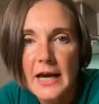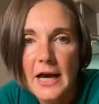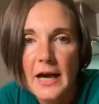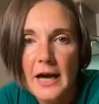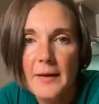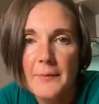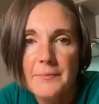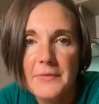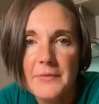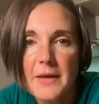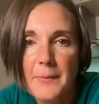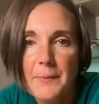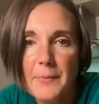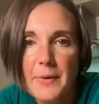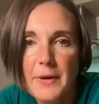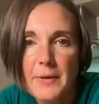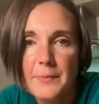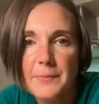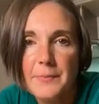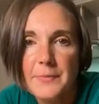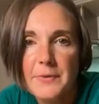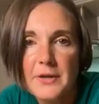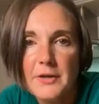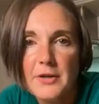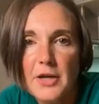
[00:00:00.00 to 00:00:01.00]

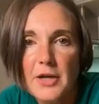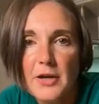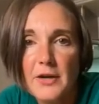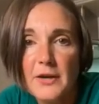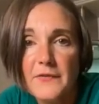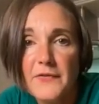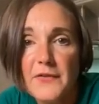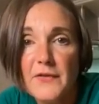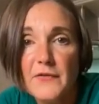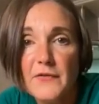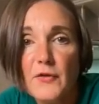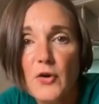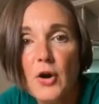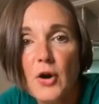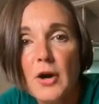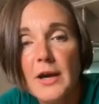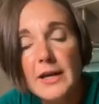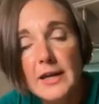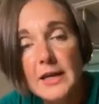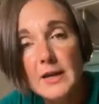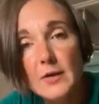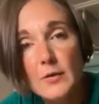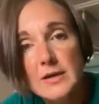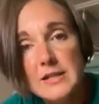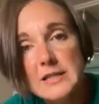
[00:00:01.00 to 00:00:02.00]
But you know, if you've got
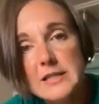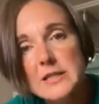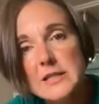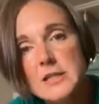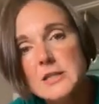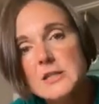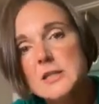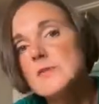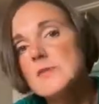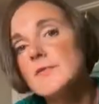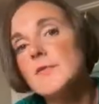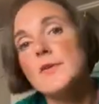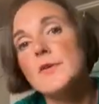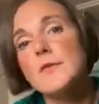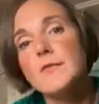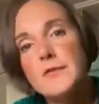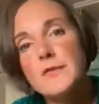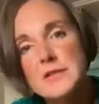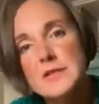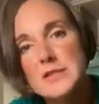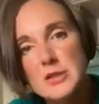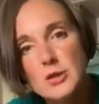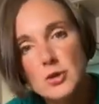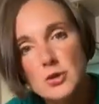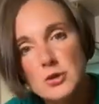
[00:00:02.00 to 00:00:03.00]
any questions, feel
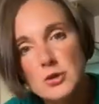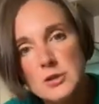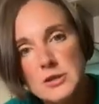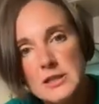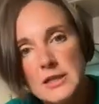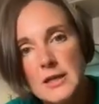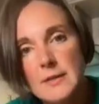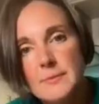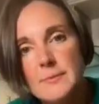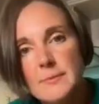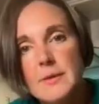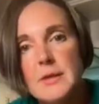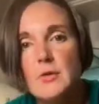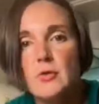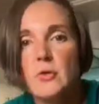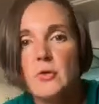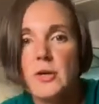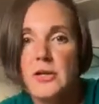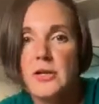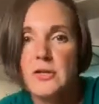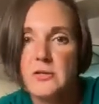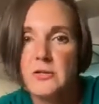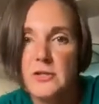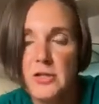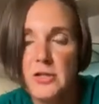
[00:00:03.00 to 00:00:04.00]
free to contact me or
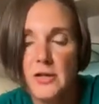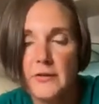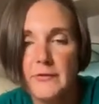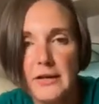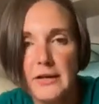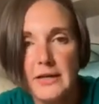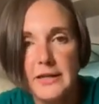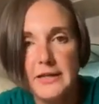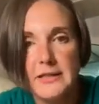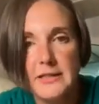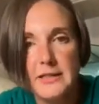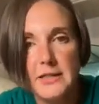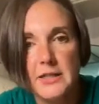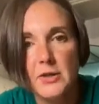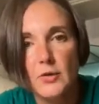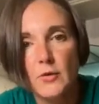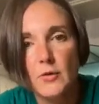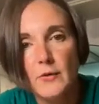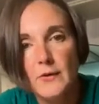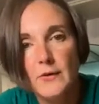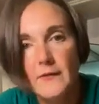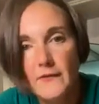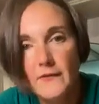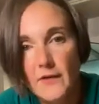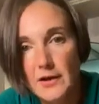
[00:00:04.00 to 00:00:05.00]
go directly to
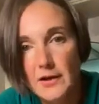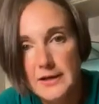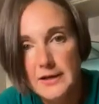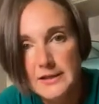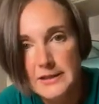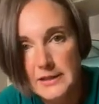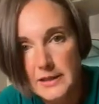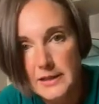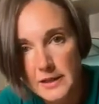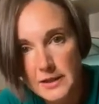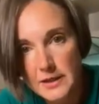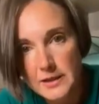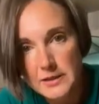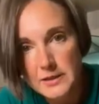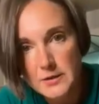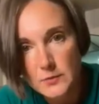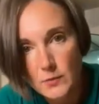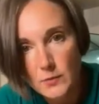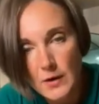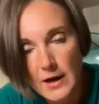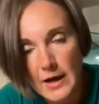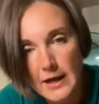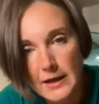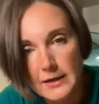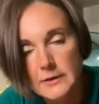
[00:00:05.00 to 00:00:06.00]
your advisor as
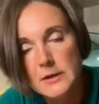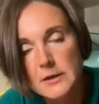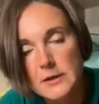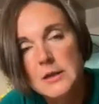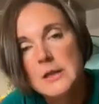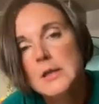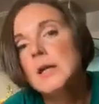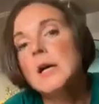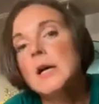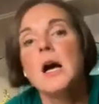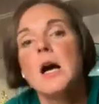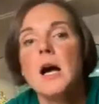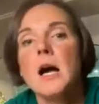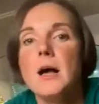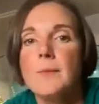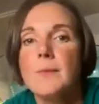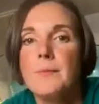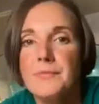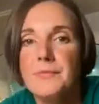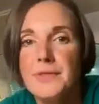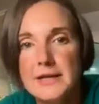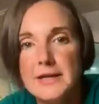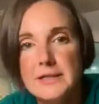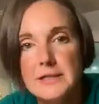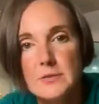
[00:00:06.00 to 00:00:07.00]
well.
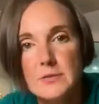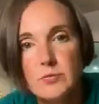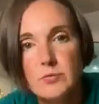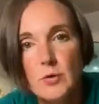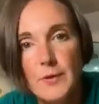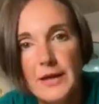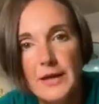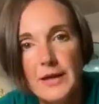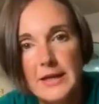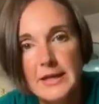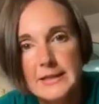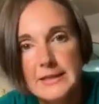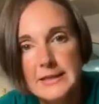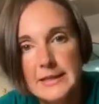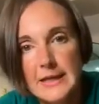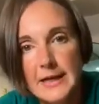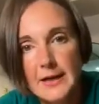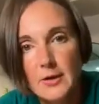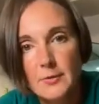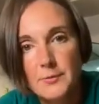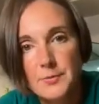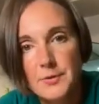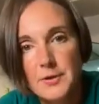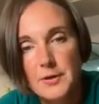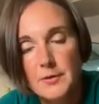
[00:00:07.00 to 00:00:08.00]
That's what we're here to
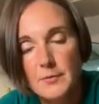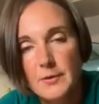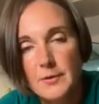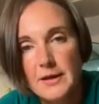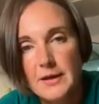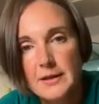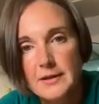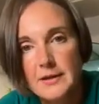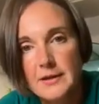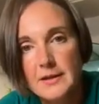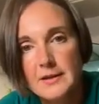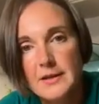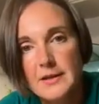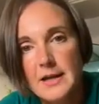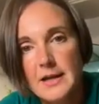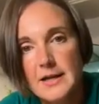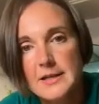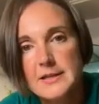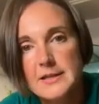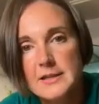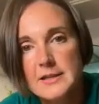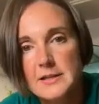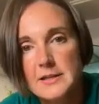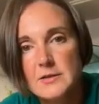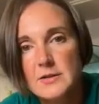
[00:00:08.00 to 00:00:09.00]
help you with, and that
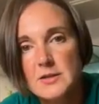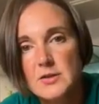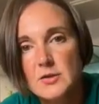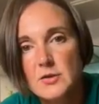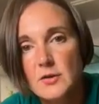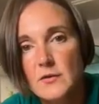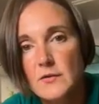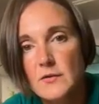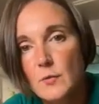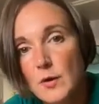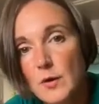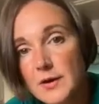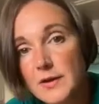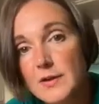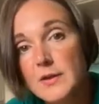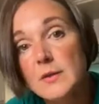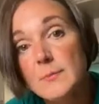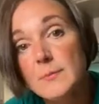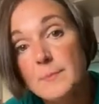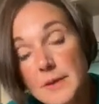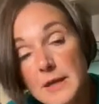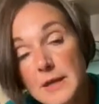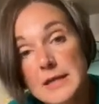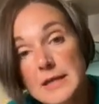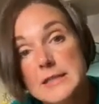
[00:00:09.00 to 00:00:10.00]
is sort of one of
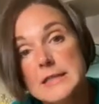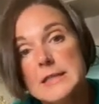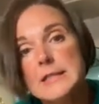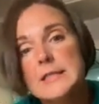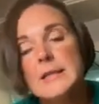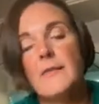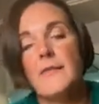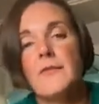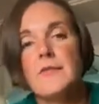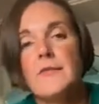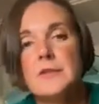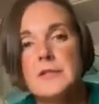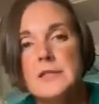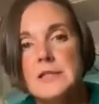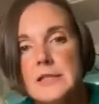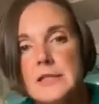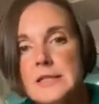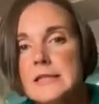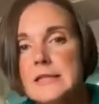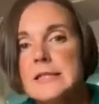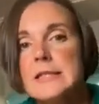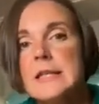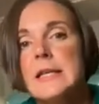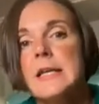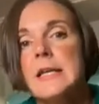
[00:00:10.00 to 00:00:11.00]
the biggest
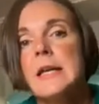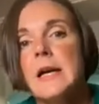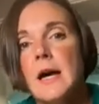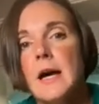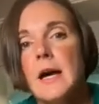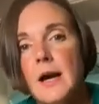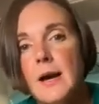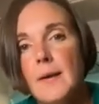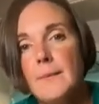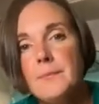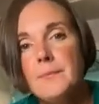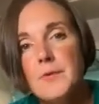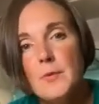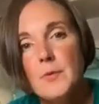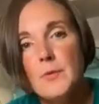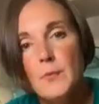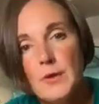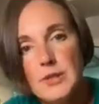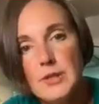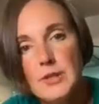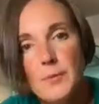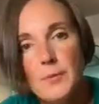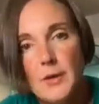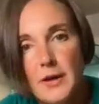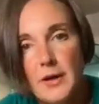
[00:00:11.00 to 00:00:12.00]
differences.
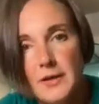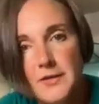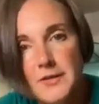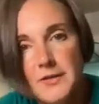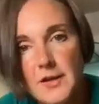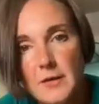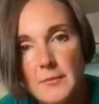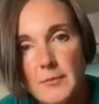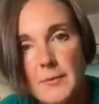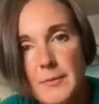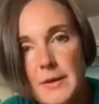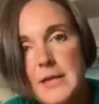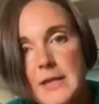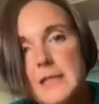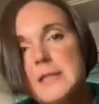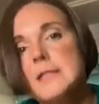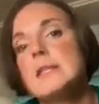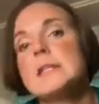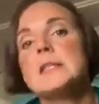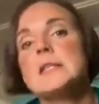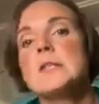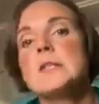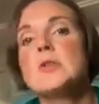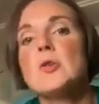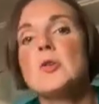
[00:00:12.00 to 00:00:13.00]
When you buy
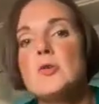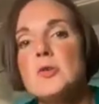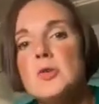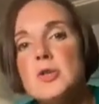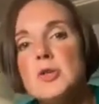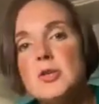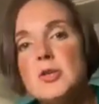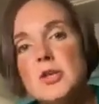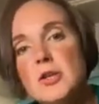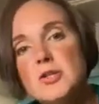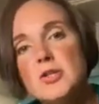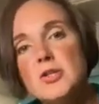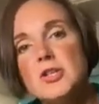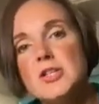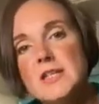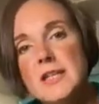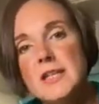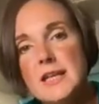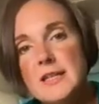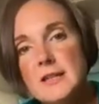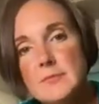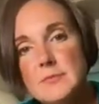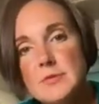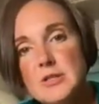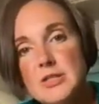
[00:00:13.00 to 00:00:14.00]
Thermomix, it's not, you don't just
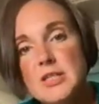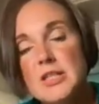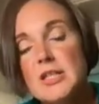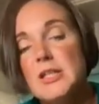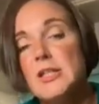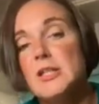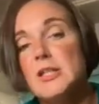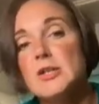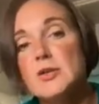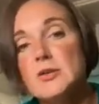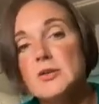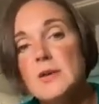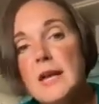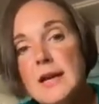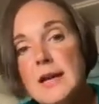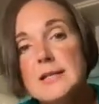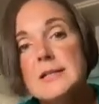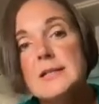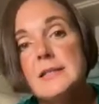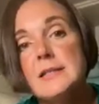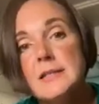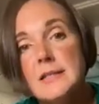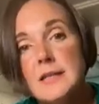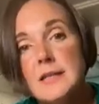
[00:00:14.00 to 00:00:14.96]
get the machine, you get